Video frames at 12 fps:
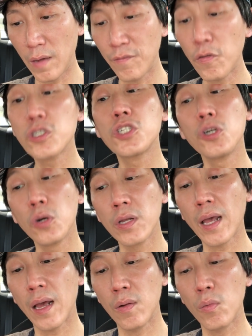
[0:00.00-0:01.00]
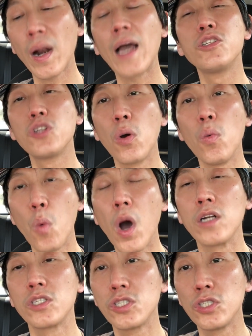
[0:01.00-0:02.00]
for sure, that what I don't
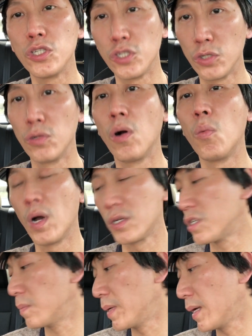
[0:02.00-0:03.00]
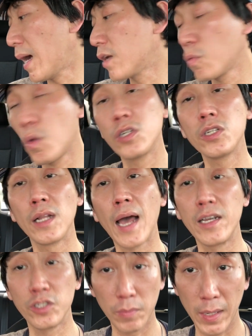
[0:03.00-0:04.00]
want to do or want to be. I don't want to
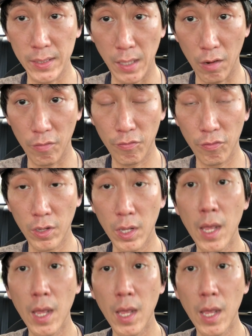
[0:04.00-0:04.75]
lie to myself.